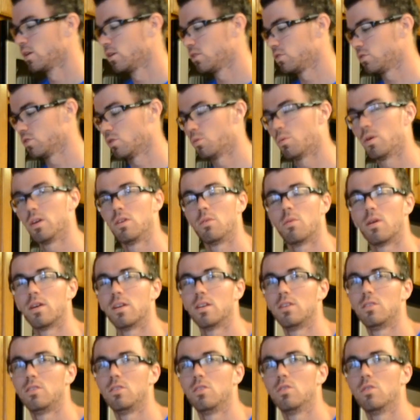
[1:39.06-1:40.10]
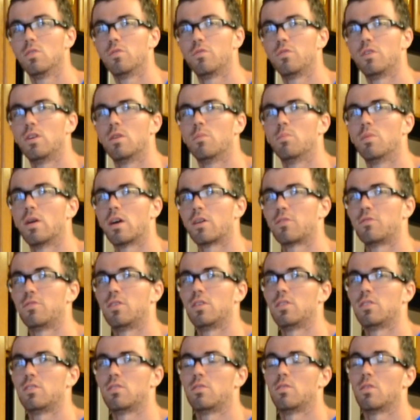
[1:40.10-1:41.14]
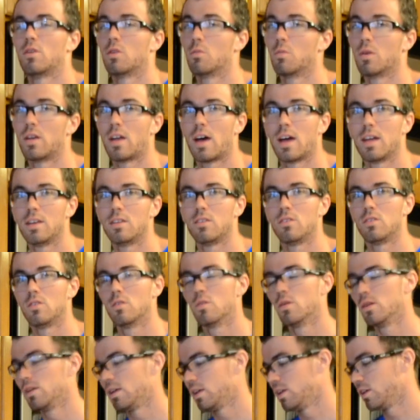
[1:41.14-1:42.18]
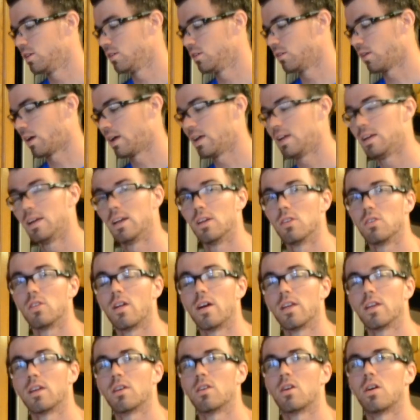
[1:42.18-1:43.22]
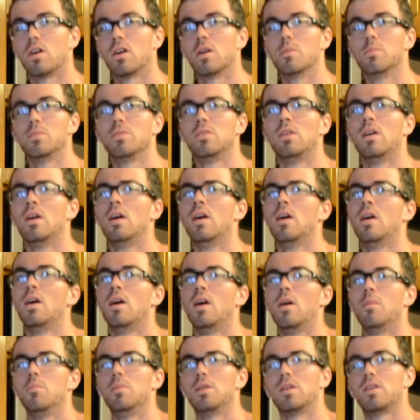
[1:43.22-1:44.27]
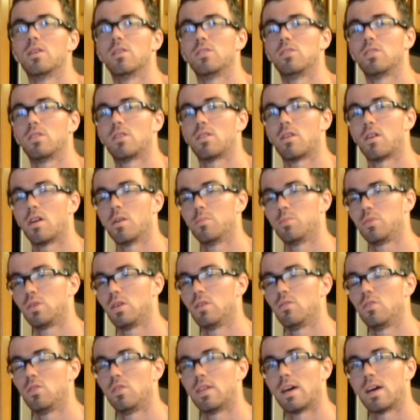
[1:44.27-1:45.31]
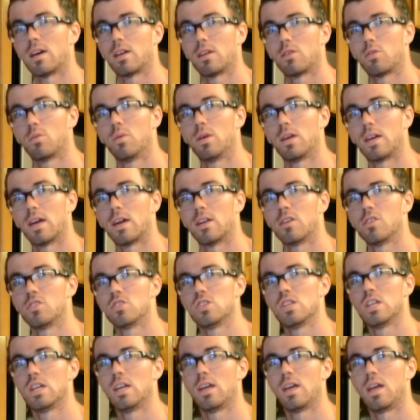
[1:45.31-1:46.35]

So what you want to do for your breakfast, or what I do, is I eat a lot of carbs because the carbs give you that quick energy.